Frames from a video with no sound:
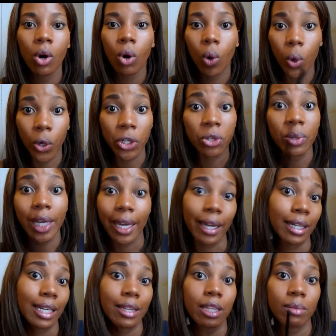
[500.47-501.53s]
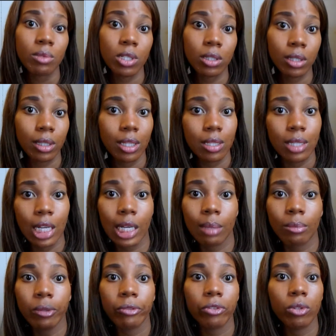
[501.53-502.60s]
or you can get them to look the
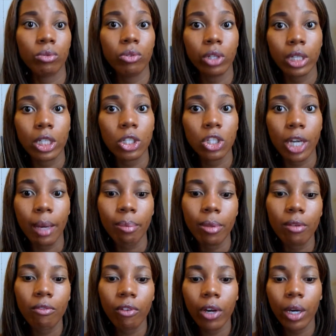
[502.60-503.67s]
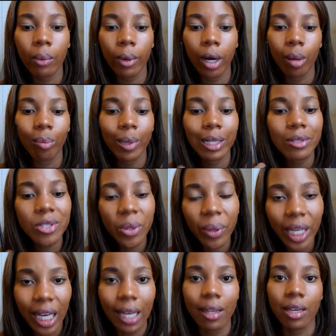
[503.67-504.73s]
same if you really shape them very well, but it's
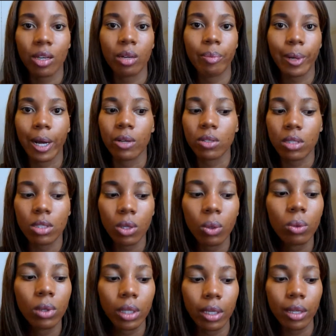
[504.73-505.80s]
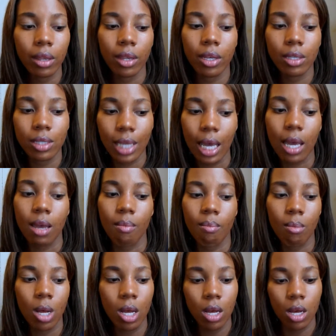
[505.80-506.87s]
okay that your brows don't look the
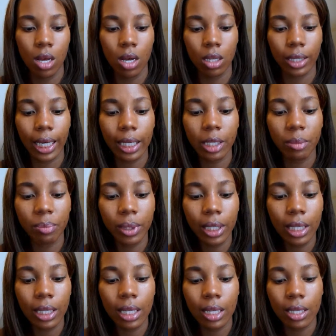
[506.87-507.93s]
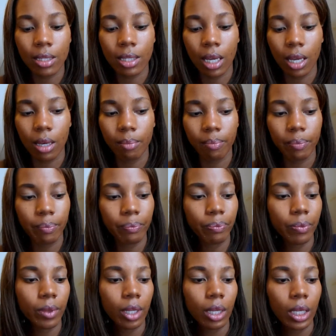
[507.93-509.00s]
same, like completely the same.
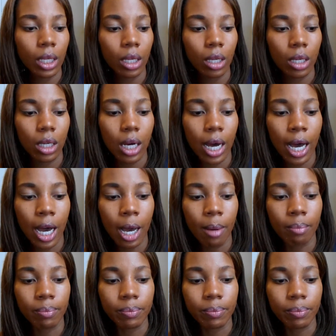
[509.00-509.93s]
They're